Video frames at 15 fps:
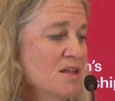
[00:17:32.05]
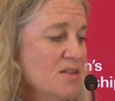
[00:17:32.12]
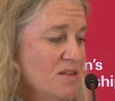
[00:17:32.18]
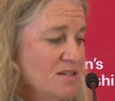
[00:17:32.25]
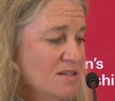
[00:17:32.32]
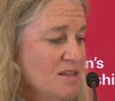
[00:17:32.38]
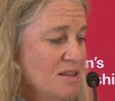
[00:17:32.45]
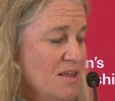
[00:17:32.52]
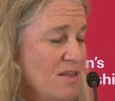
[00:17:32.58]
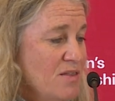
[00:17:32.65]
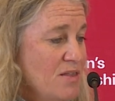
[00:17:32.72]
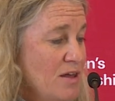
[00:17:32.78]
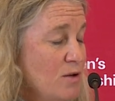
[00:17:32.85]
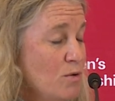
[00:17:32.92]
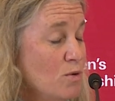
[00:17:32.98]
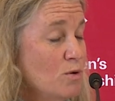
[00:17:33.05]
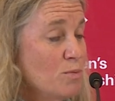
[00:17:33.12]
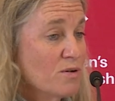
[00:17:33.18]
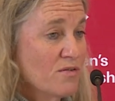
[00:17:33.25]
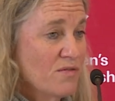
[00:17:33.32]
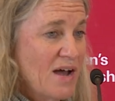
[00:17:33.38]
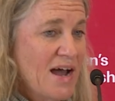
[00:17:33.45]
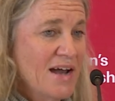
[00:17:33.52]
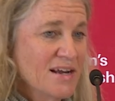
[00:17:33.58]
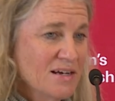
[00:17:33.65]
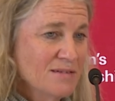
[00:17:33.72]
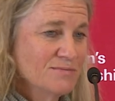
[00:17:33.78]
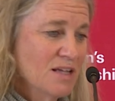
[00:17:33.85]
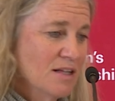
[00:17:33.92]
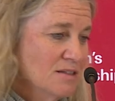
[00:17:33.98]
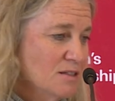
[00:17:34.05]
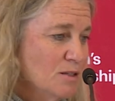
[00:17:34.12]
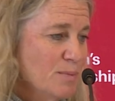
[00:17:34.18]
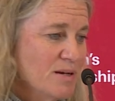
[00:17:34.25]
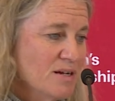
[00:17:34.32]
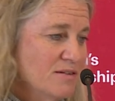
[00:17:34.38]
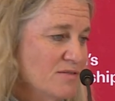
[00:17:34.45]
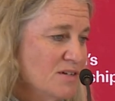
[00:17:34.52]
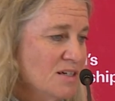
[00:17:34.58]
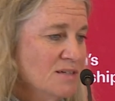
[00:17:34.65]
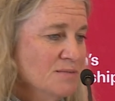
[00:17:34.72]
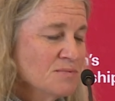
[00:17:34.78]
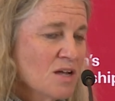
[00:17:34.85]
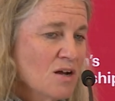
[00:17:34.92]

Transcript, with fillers: that, that they will provide a, a, little bit of a,